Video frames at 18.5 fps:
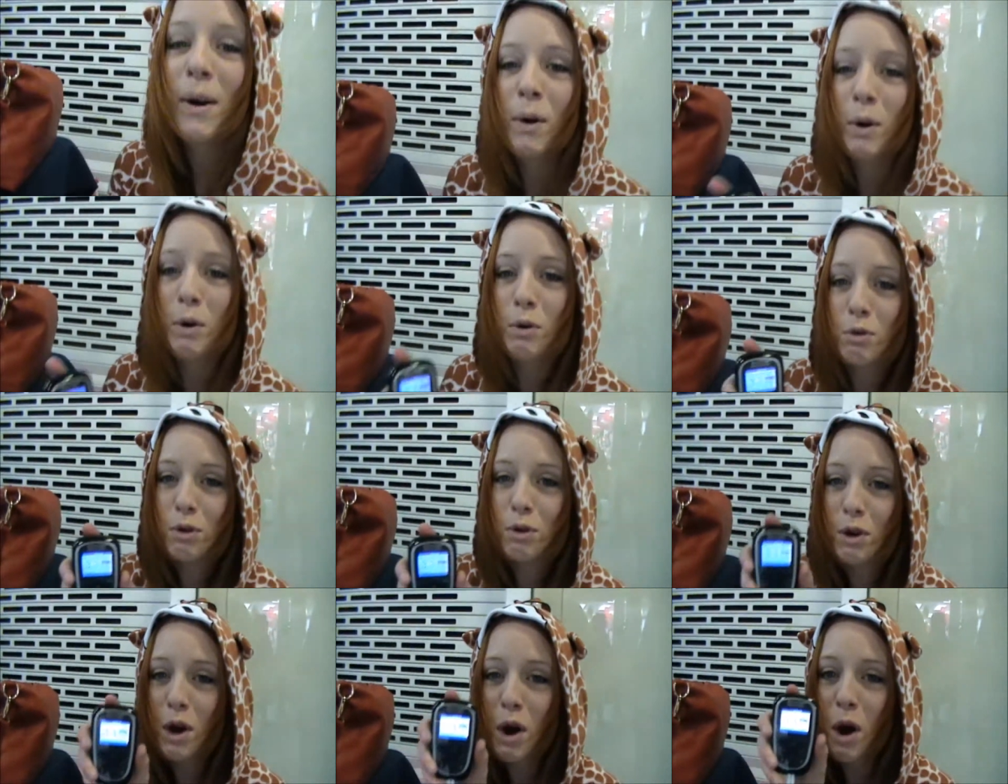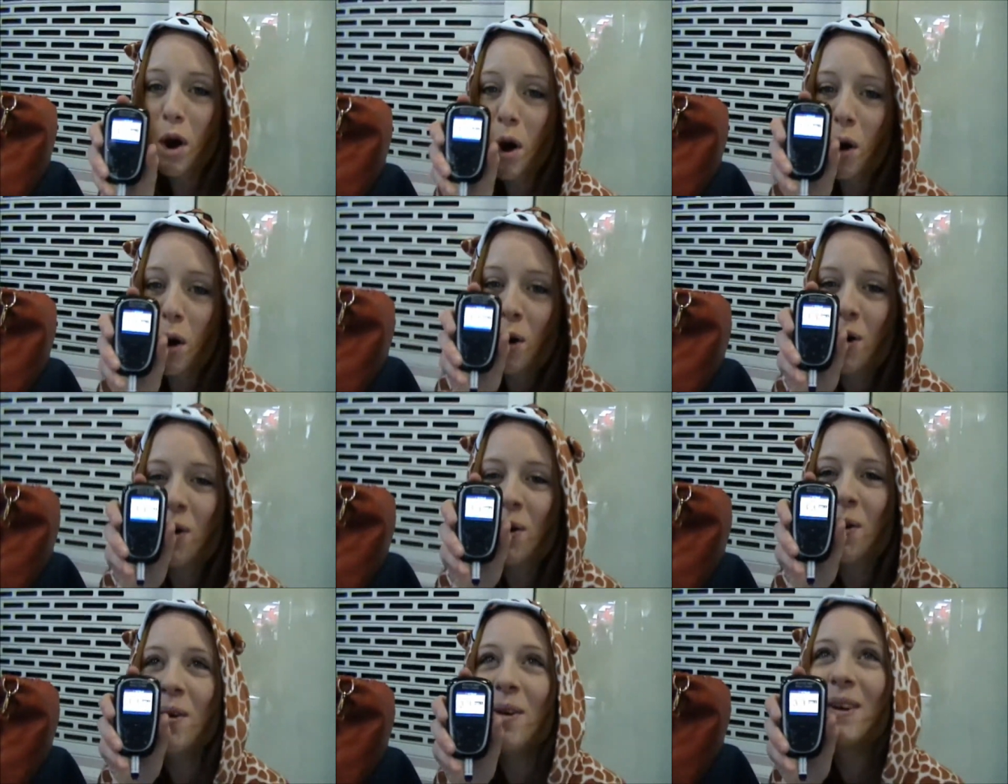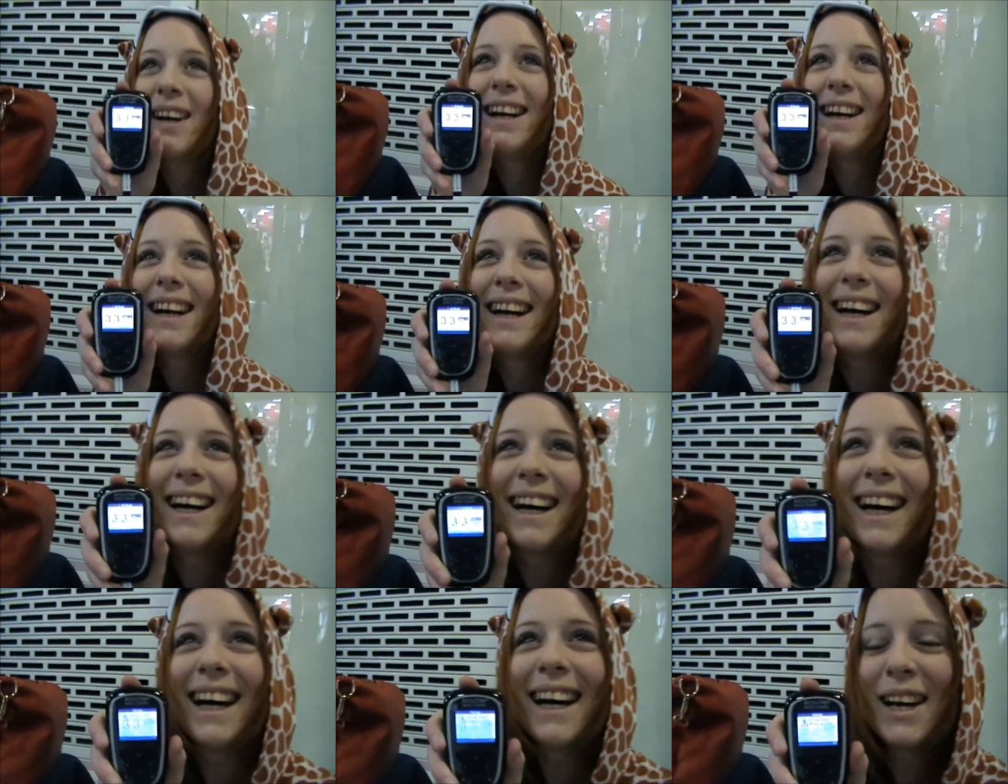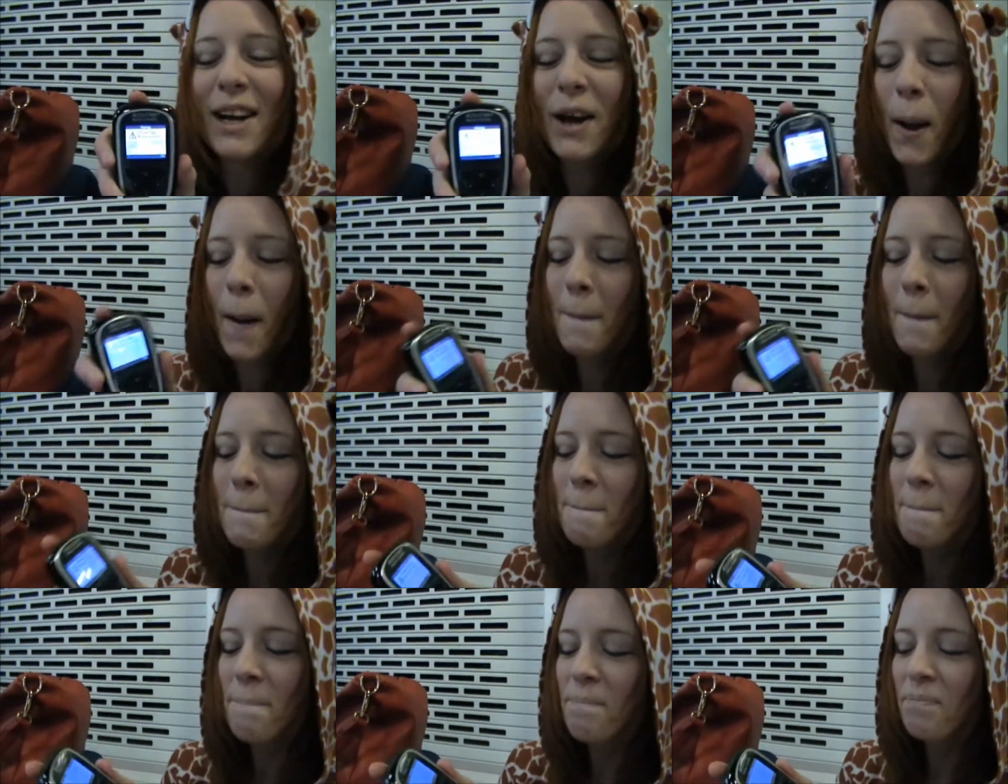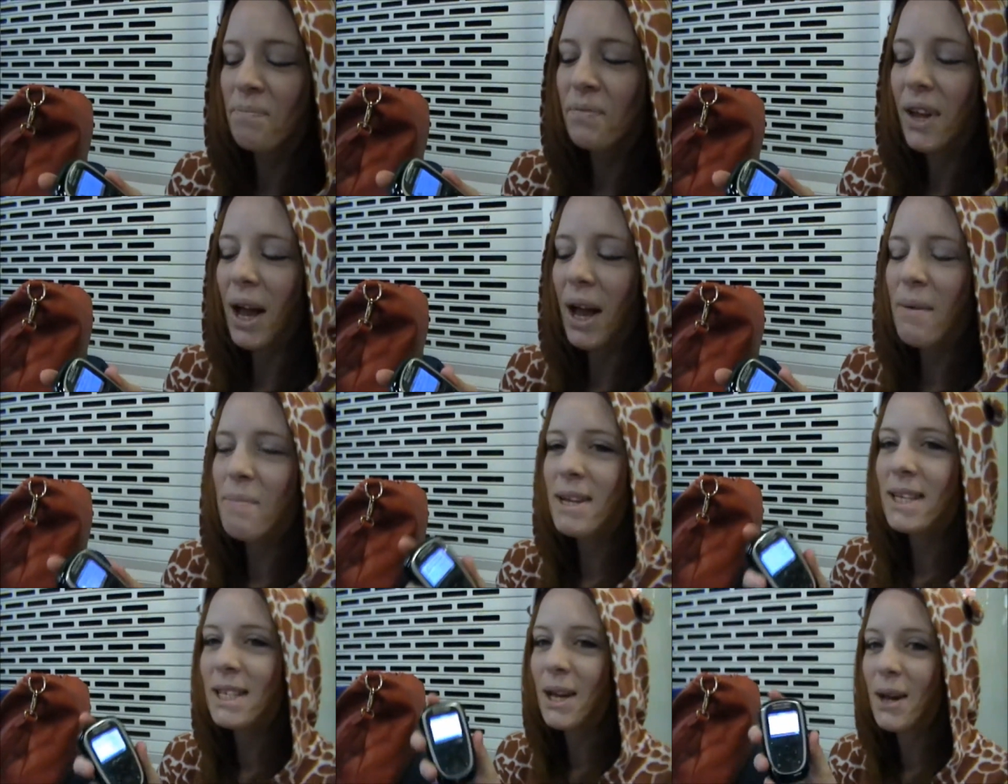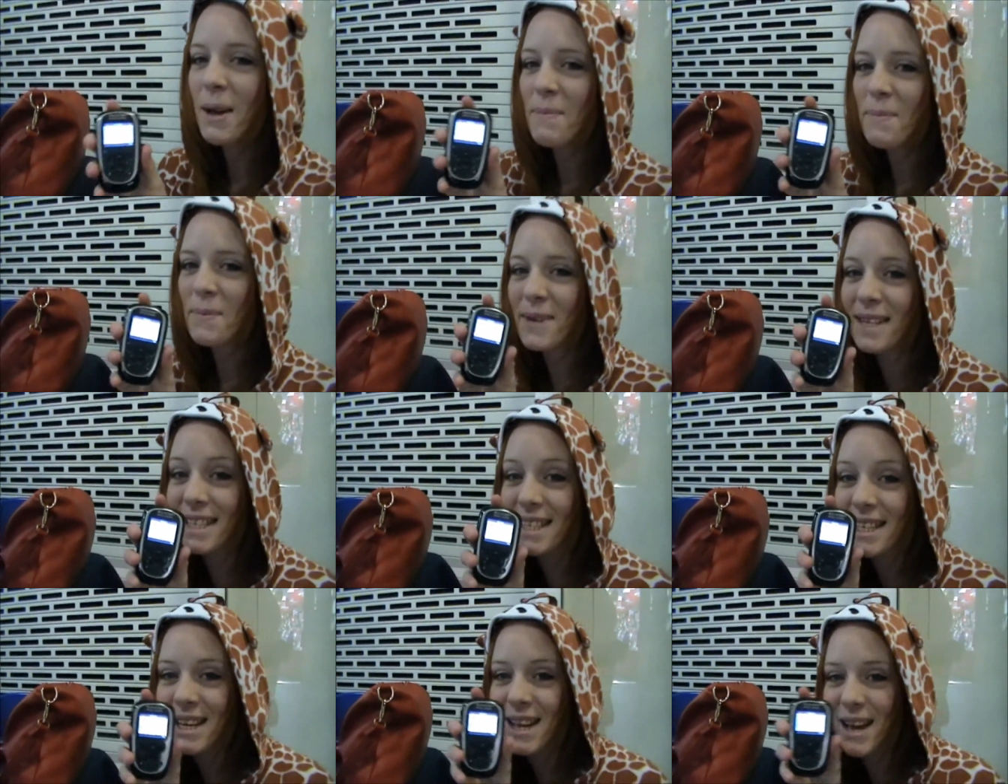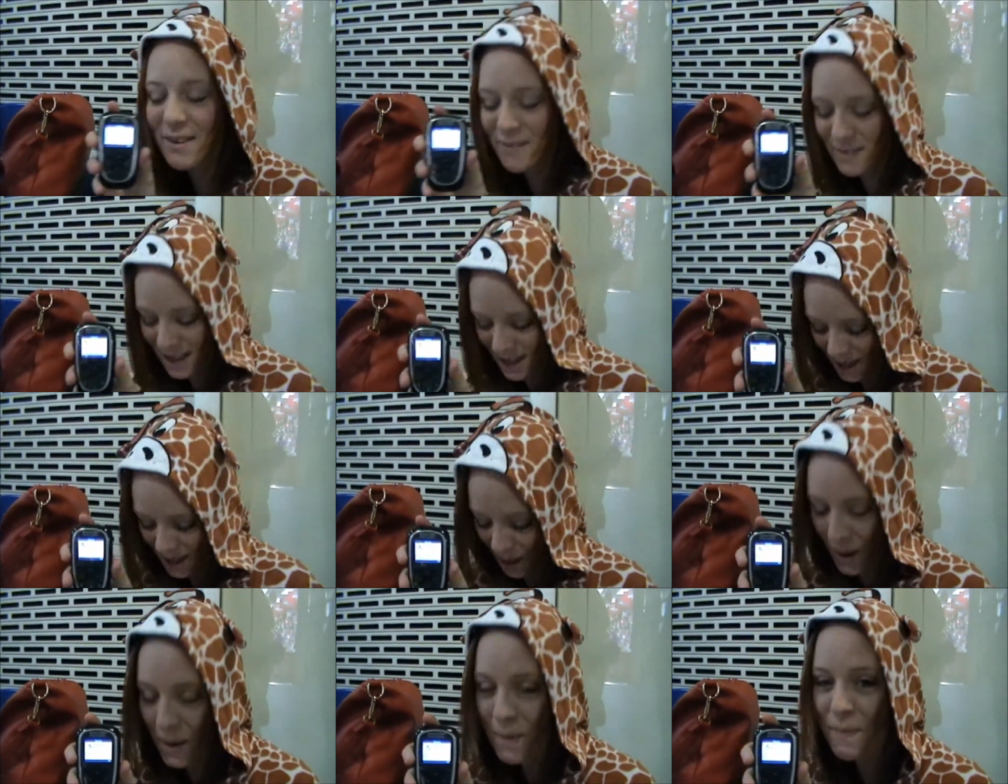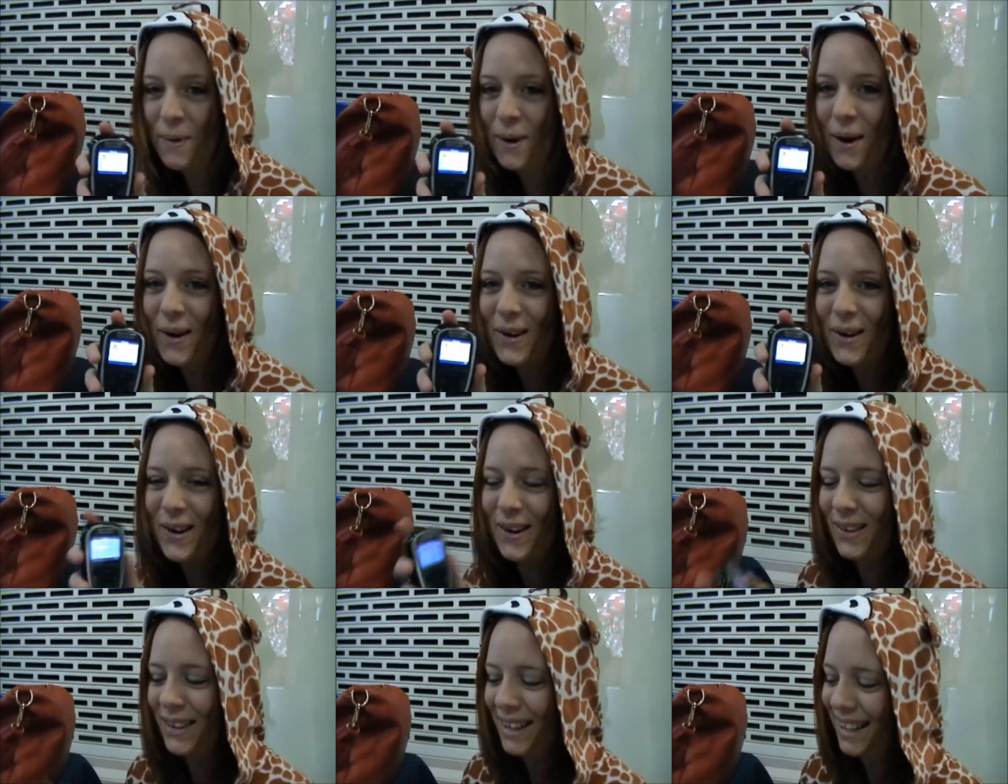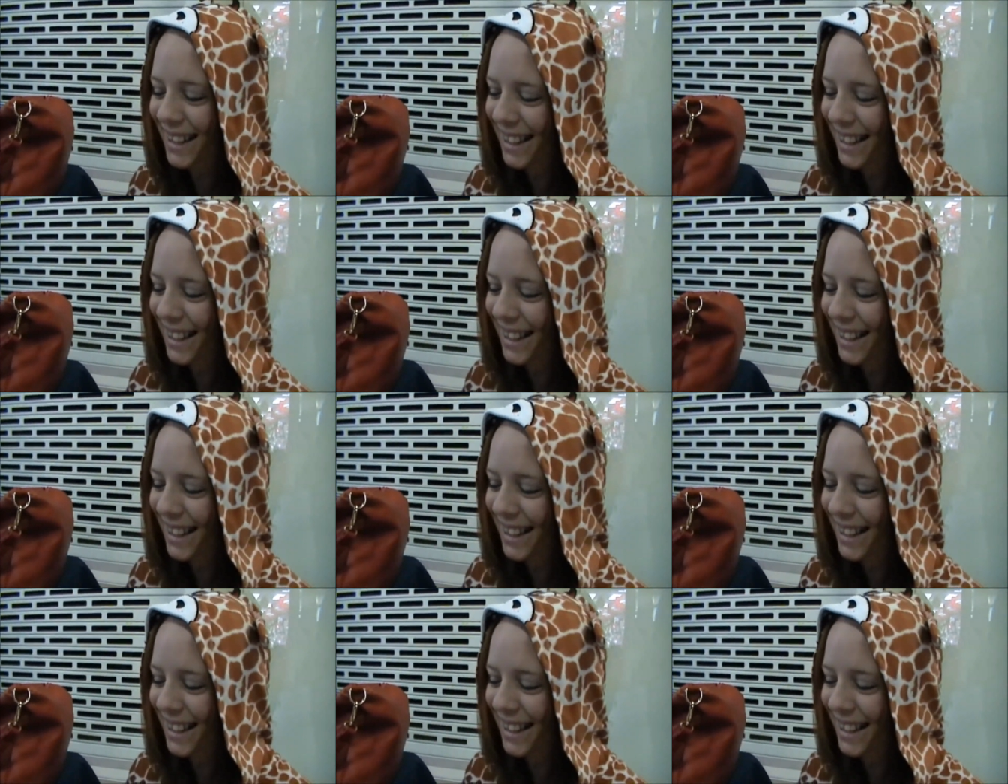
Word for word: Are you? No! Oh dear. I'm a type onesie having a hypo.